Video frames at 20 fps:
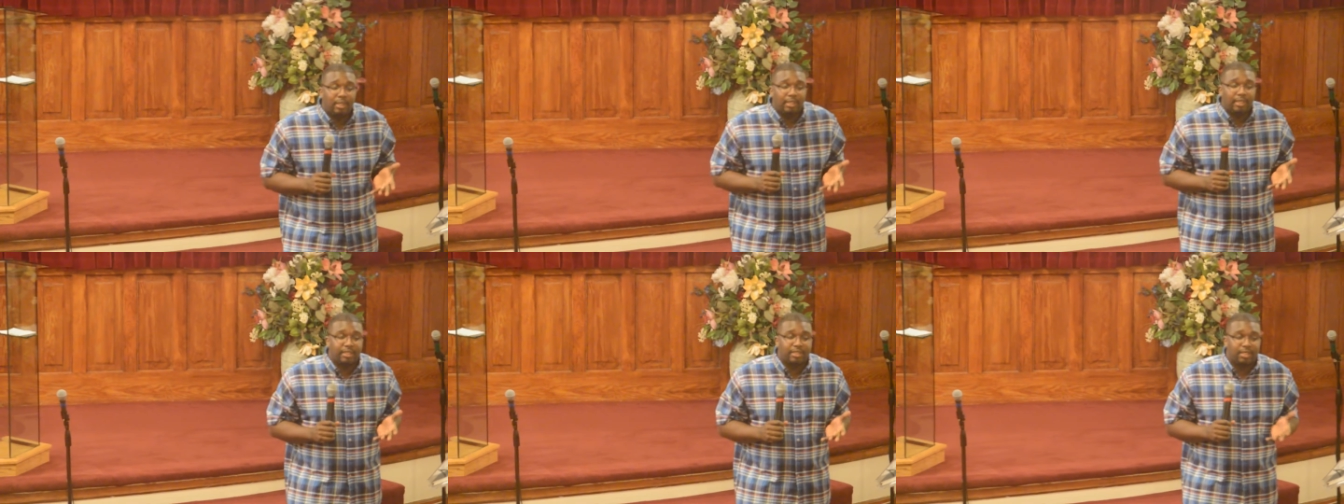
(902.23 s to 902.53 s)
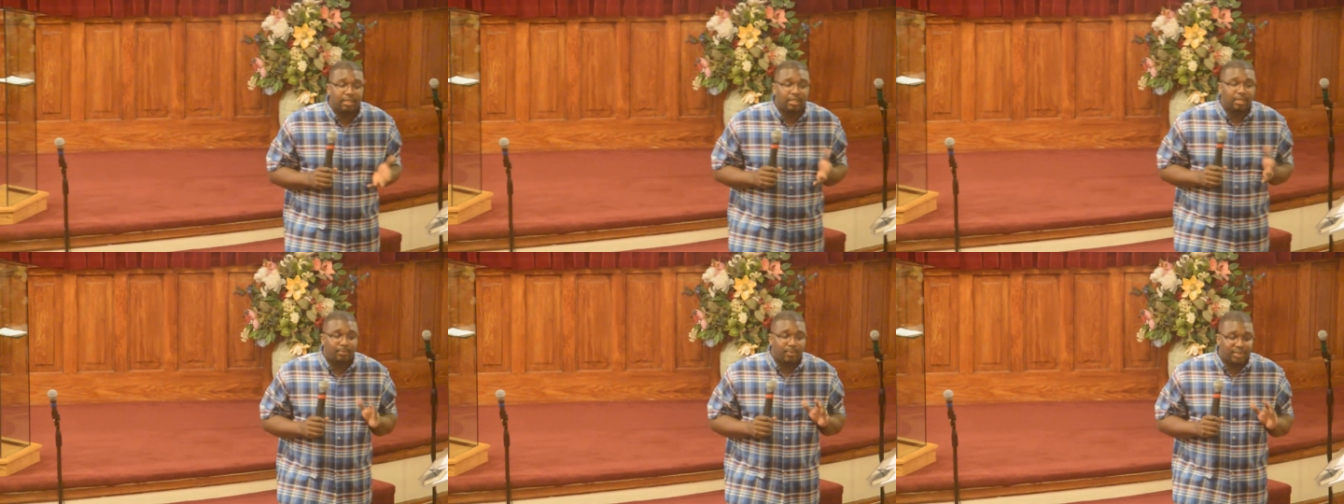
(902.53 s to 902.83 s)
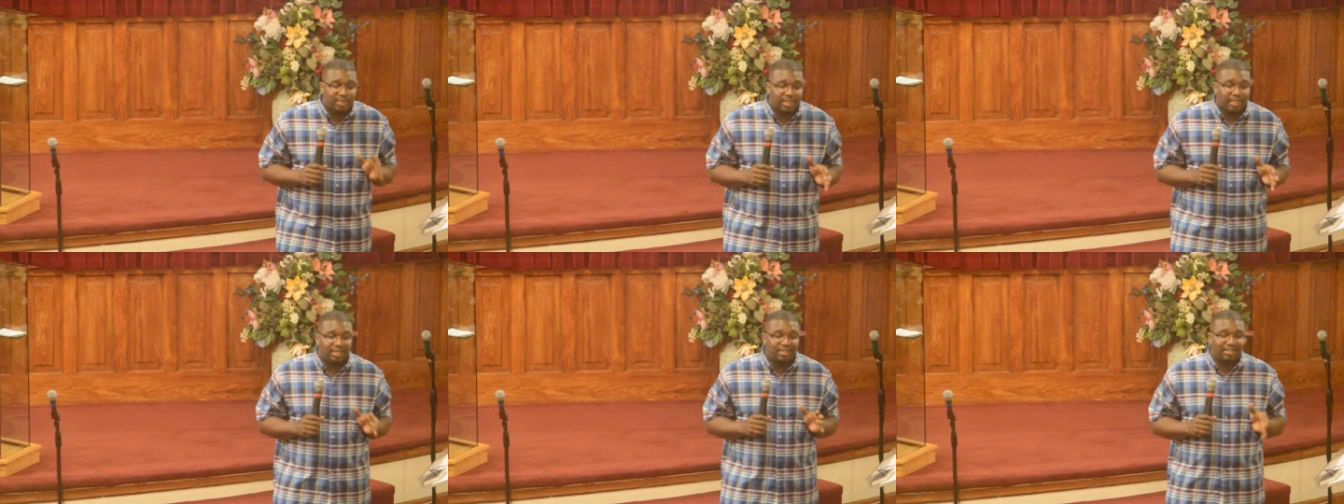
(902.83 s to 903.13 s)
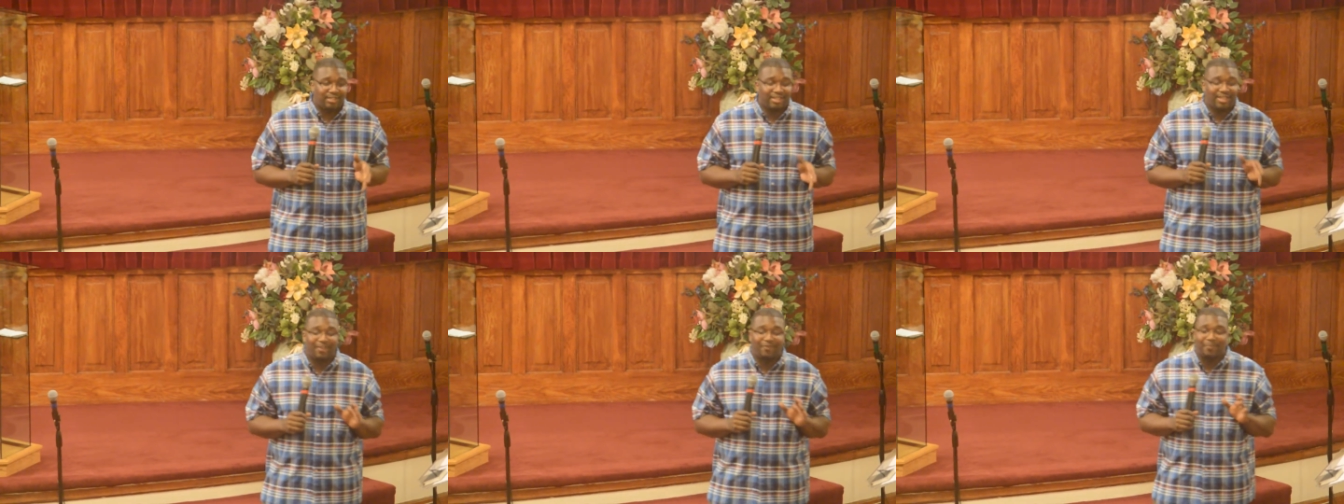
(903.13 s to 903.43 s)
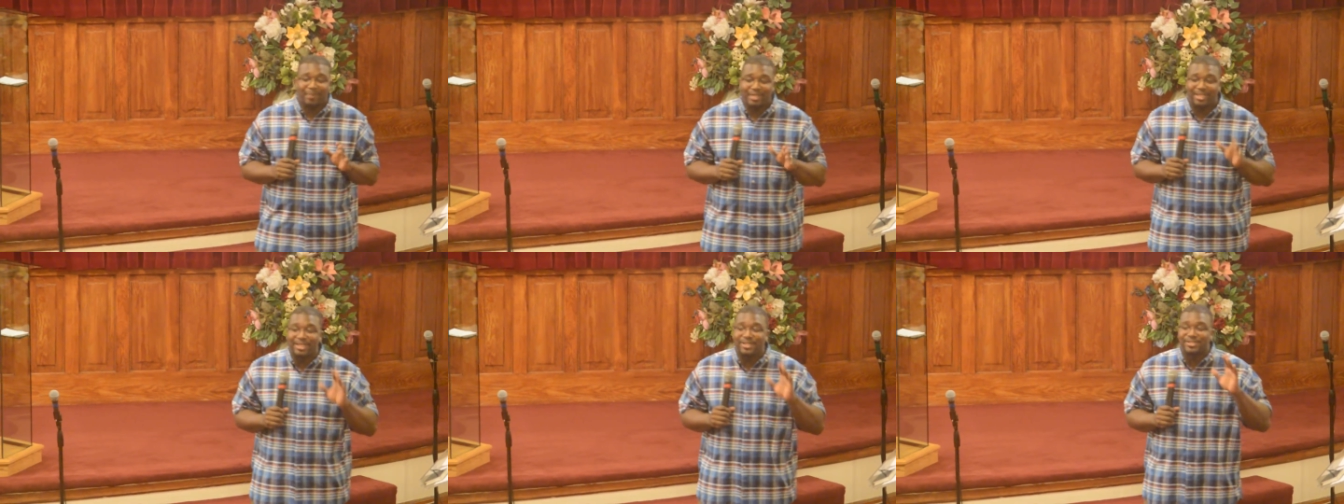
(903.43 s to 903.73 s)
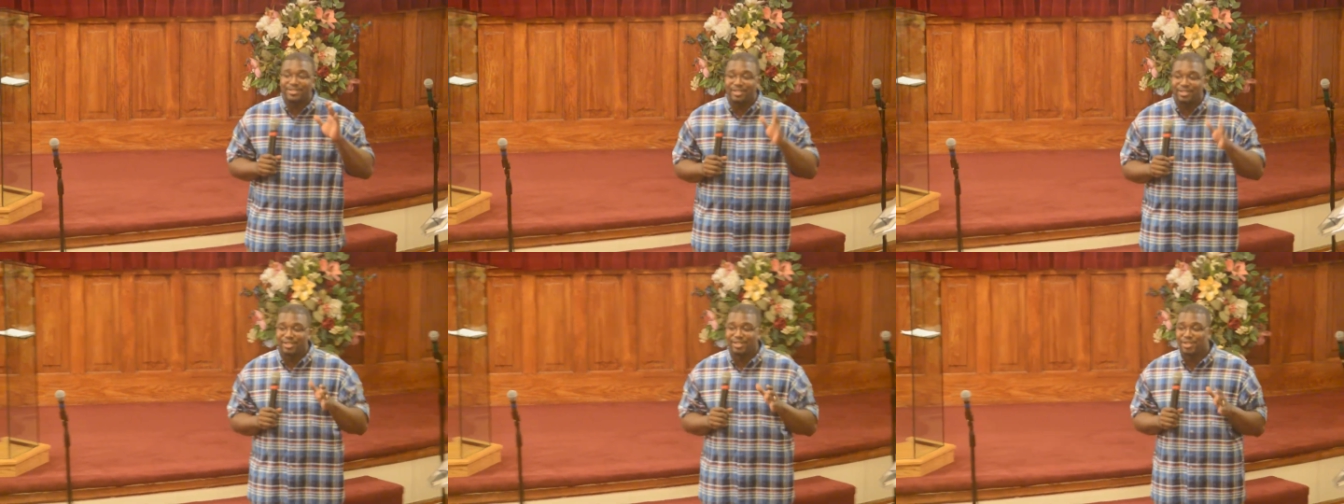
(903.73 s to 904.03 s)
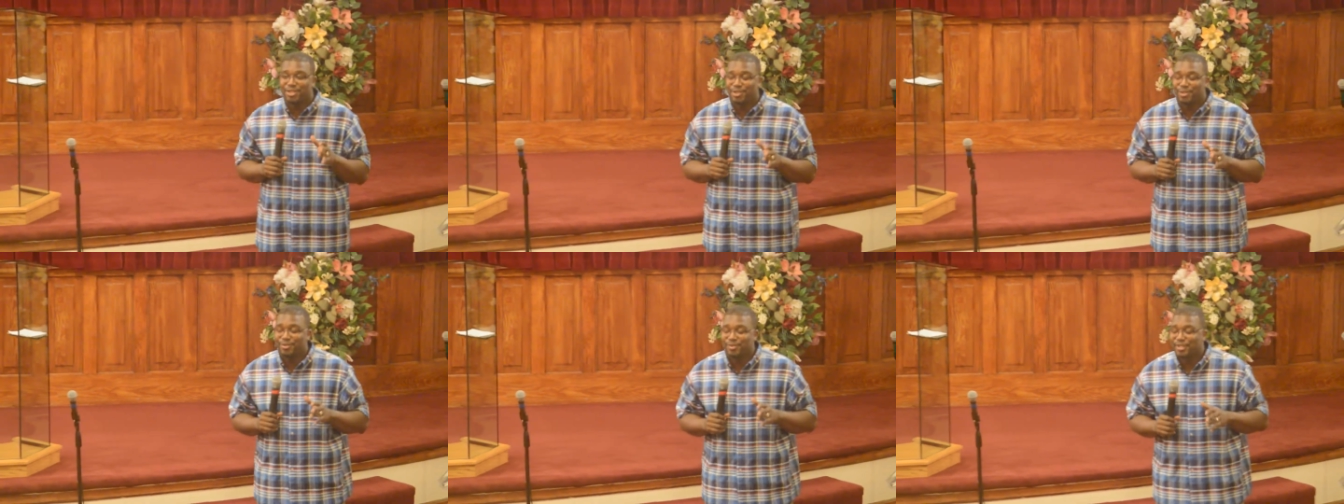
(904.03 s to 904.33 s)
to look at the particular gift. But here's the good
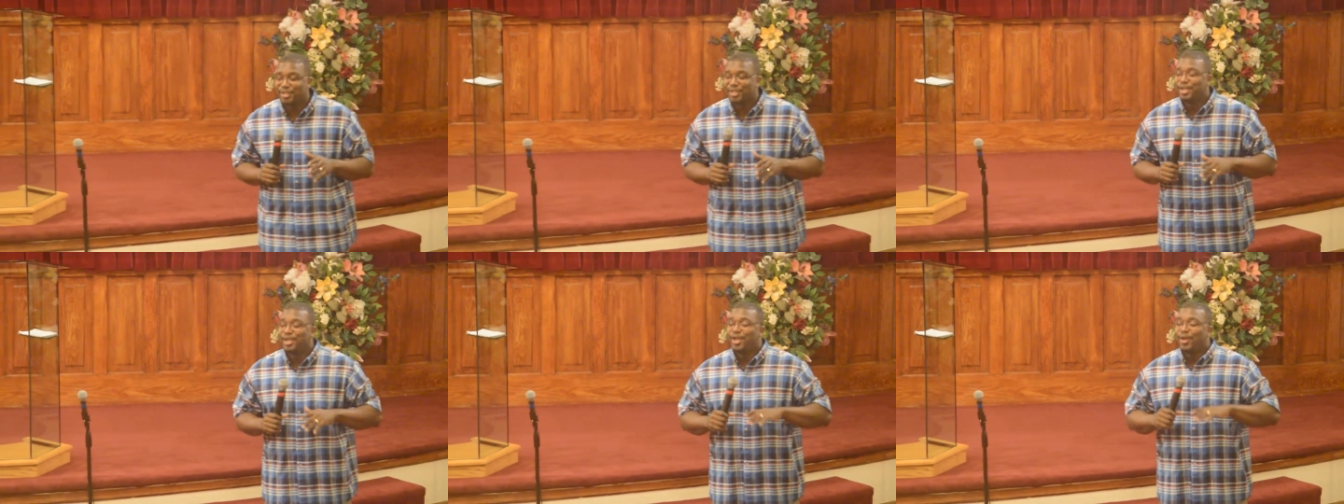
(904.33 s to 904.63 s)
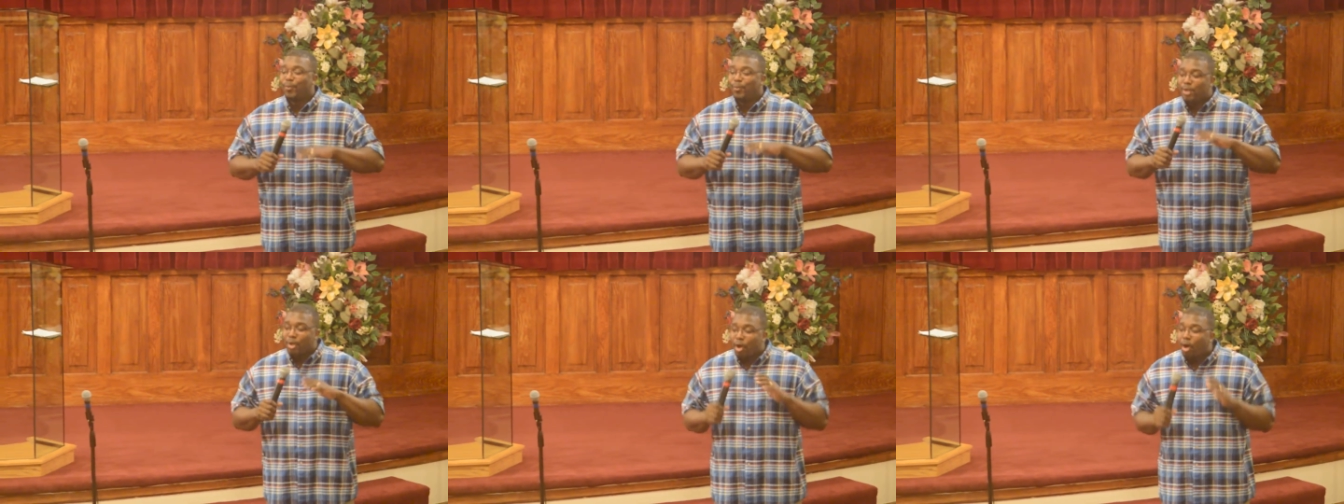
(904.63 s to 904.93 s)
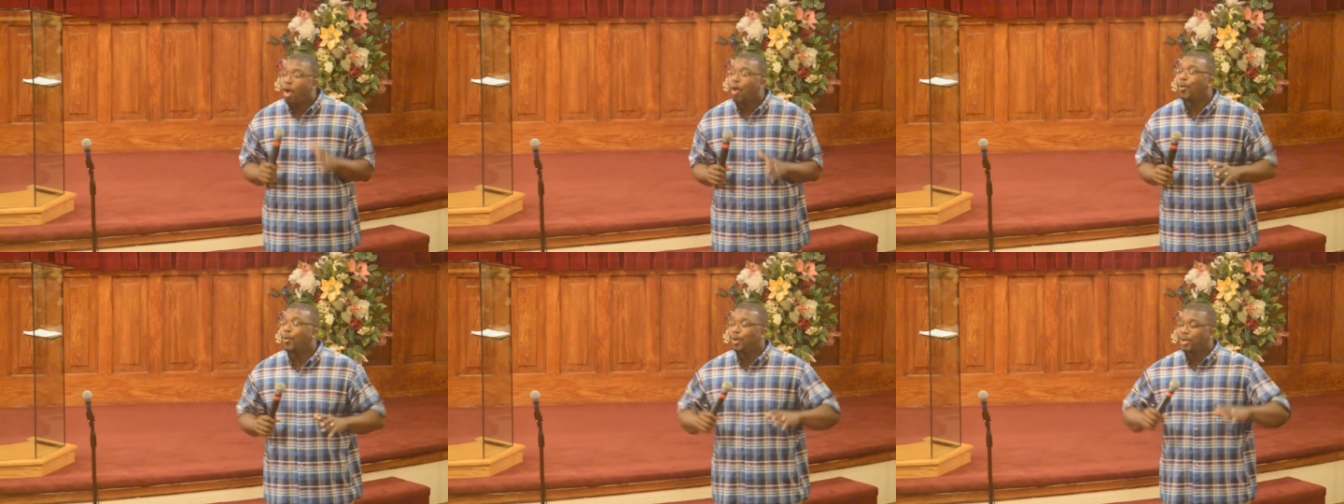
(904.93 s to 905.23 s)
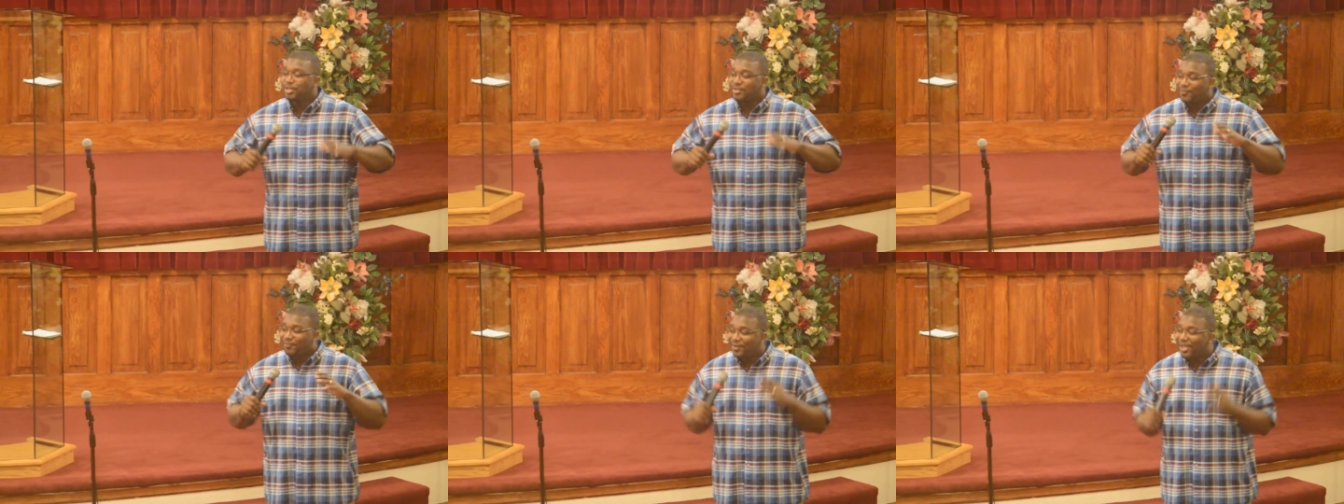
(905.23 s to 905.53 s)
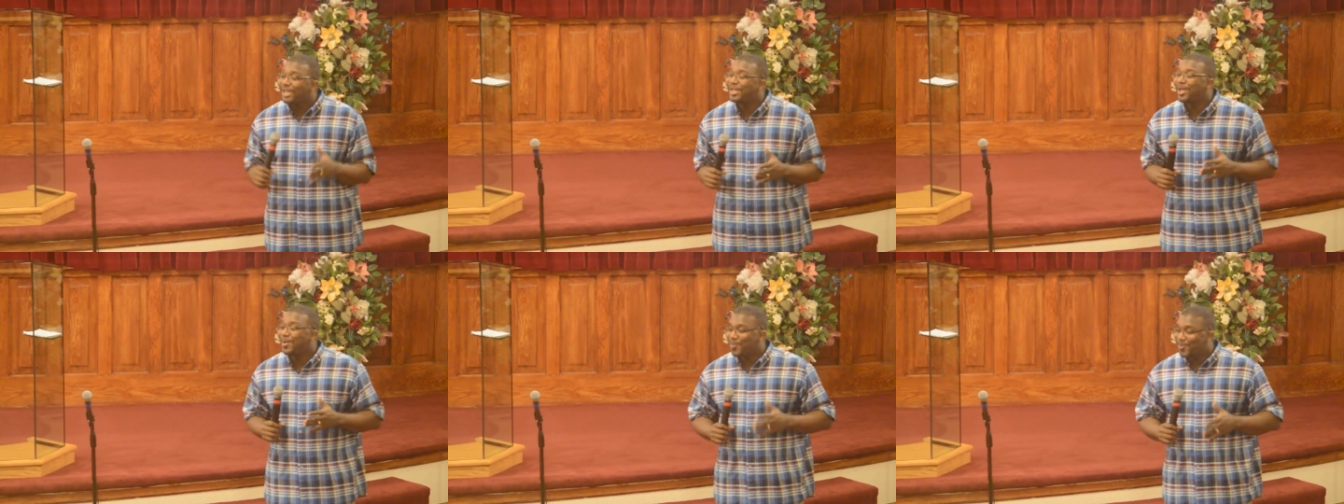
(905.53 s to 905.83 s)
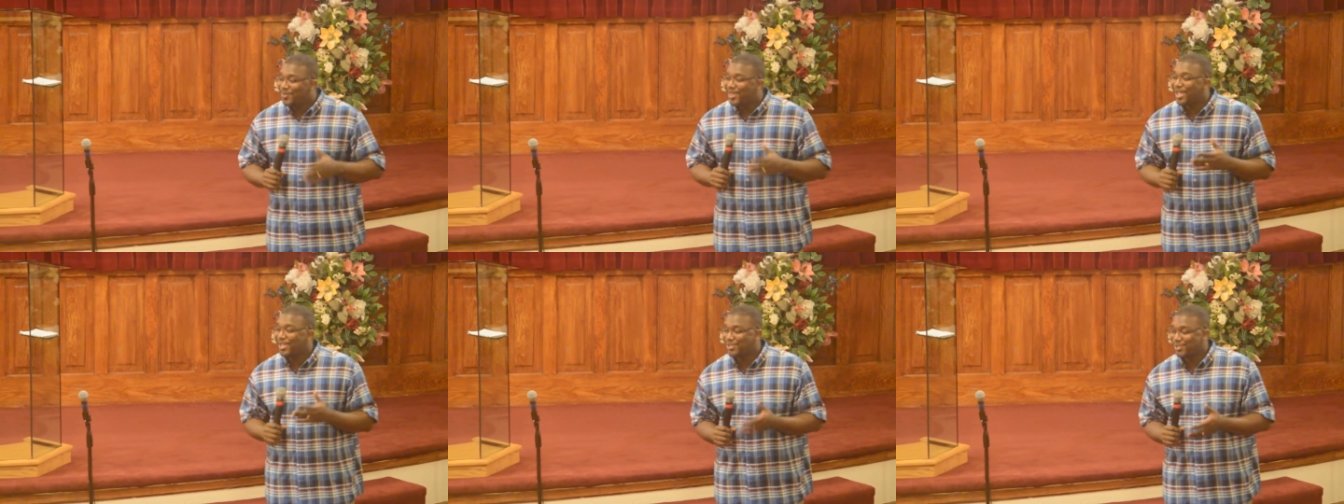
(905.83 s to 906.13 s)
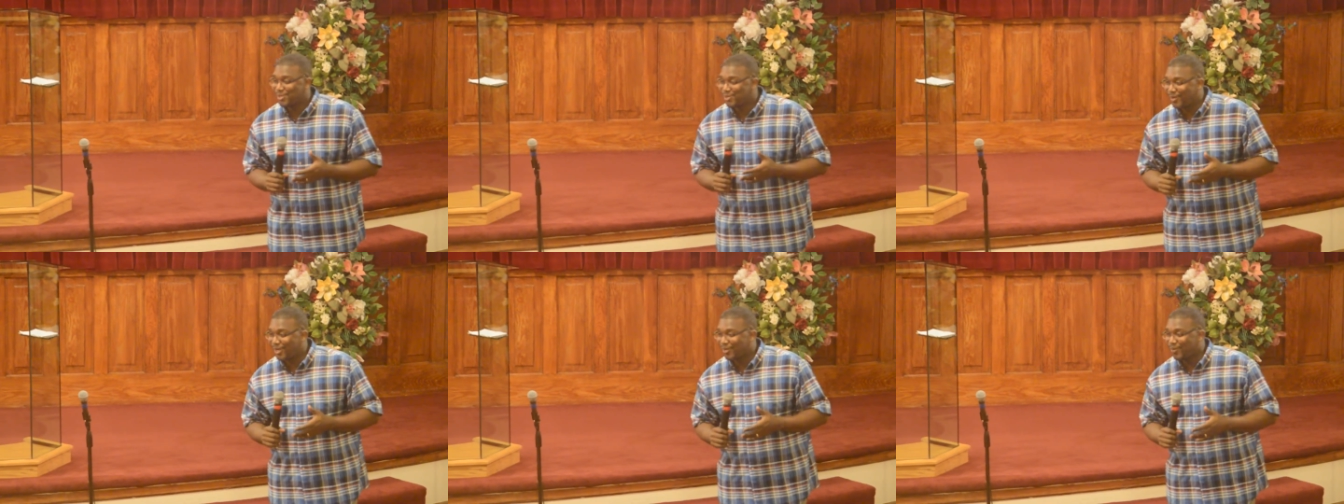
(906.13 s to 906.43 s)
news we all want to develop that
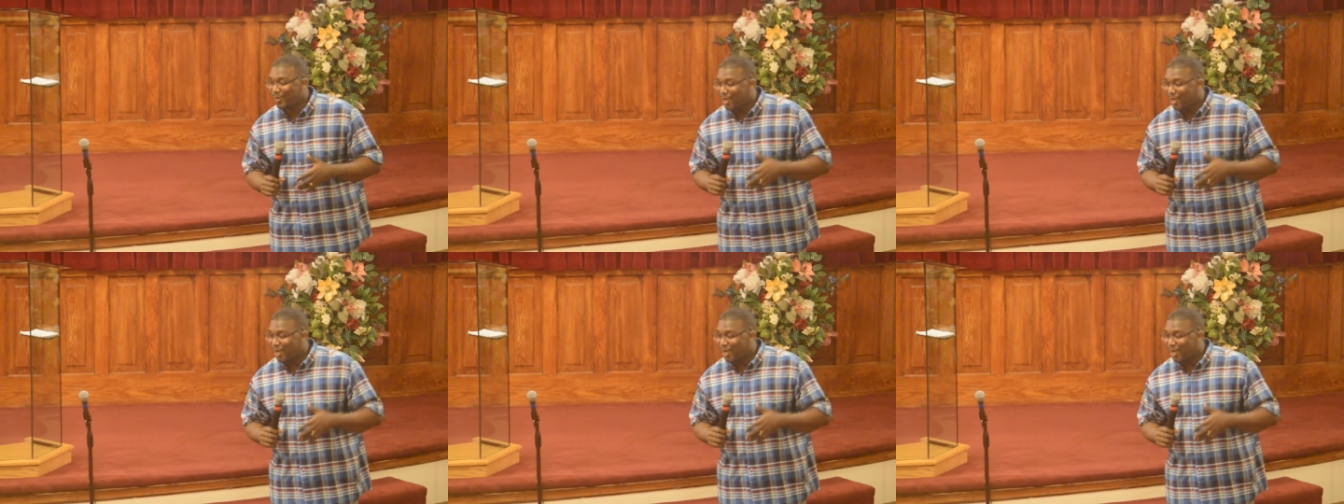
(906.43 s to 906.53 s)
strength.